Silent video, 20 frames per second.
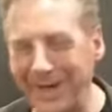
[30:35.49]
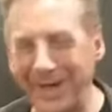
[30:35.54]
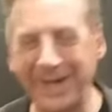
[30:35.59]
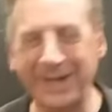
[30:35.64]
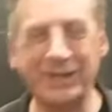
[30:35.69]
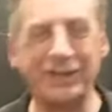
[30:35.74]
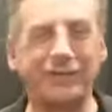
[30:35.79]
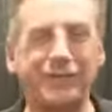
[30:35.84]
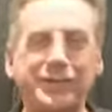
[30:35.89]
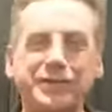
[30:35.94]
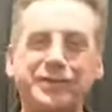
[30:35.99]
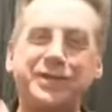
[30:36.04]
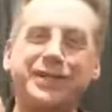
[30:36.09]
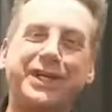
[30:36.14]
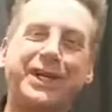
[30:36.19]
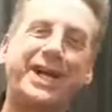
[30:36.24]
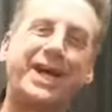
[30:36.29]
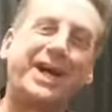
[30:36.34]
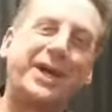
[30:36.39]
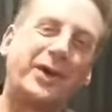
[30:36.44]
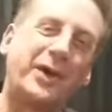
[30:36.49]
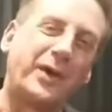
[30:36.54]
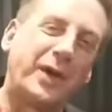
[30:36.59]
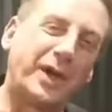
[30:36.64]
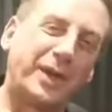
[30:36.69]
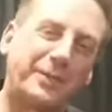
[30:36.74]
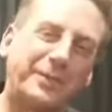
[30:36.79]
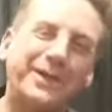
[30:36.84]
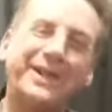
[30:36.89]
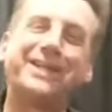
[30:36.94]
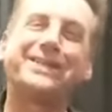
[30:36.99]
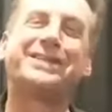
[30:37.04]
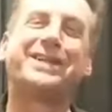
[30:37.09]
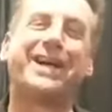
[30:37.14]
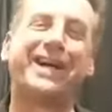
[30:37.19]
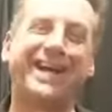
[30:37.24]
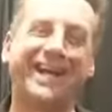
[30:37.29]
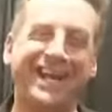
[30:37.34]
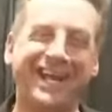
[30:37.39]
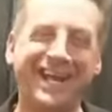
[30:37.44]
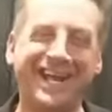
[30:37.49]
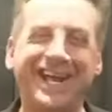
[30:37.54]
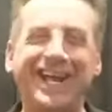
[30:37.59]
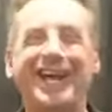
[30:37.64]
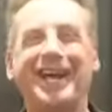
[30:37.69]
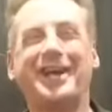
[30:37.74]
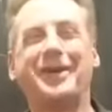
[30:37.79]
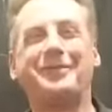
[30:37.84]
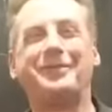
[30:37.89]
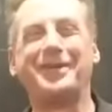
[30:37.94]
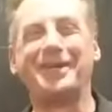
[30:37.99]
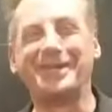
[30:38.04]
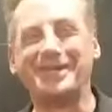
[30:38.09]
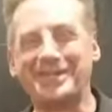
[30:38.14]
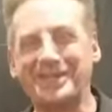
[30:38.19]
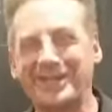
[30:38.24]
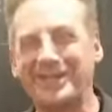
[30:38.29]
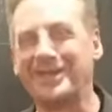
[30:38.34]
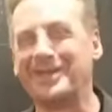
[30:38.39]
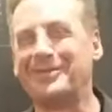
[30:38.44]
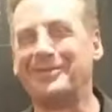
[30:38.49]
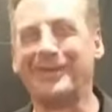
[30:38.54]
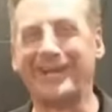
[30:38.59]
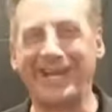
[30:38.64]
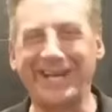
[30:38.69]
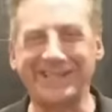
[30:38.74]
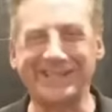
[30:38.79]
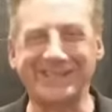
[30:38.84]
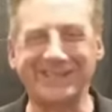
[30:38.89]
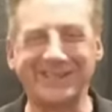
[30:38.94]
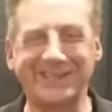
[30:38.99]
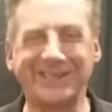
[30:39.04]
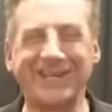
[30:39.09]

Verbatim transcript: If you see a guy in a, in a pink tie and a pink shirt and a black suit,